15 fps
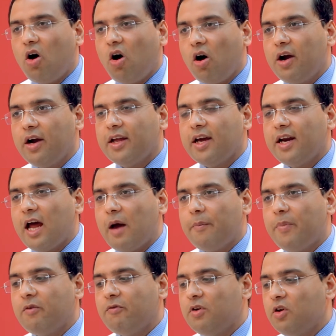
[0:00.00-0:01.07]
or it can
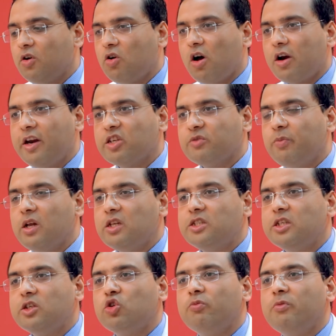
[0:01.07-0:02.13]
happen when your cornea is
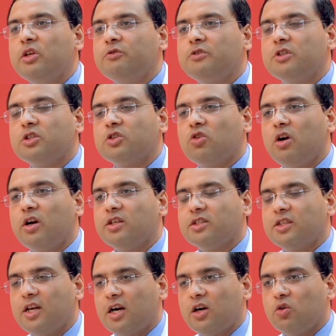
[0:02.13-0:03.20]
bulging too much, which is called as
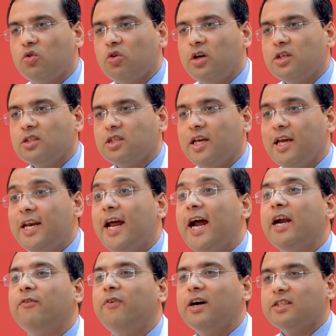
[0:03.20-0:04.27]
keratoconus in
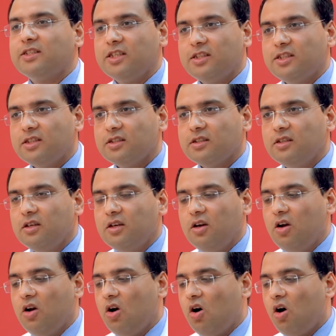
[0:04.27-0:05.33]
advanced stages,
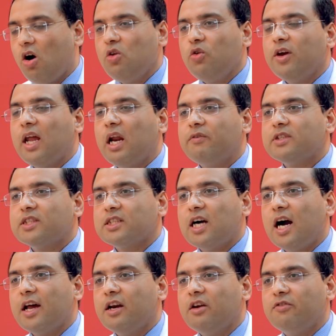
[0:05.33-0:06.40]
or you can have a
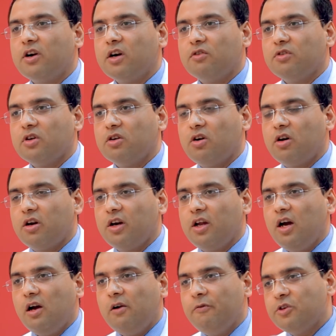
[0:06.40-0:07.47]
scar in front of the
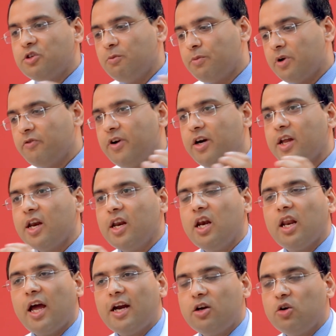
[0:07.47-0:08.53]
cornea which will prevent any
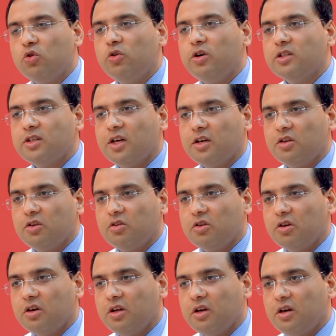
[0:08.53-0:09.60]
light to go inside the
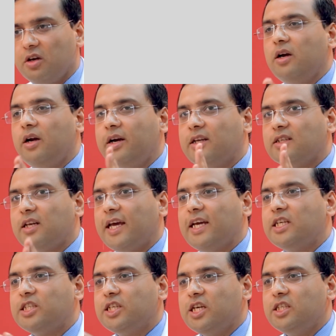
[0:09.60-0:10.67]
cornea. It is
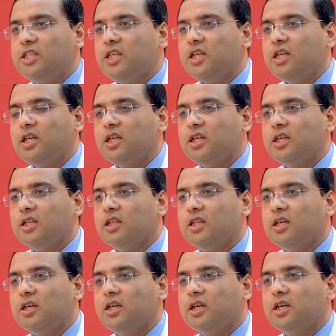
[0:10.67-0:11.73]
like changing
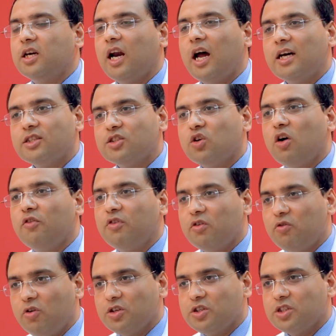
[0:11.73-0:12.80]
the glass of your
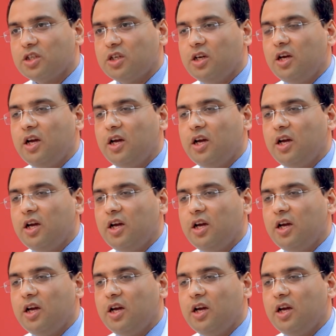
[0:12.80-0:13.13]
watch.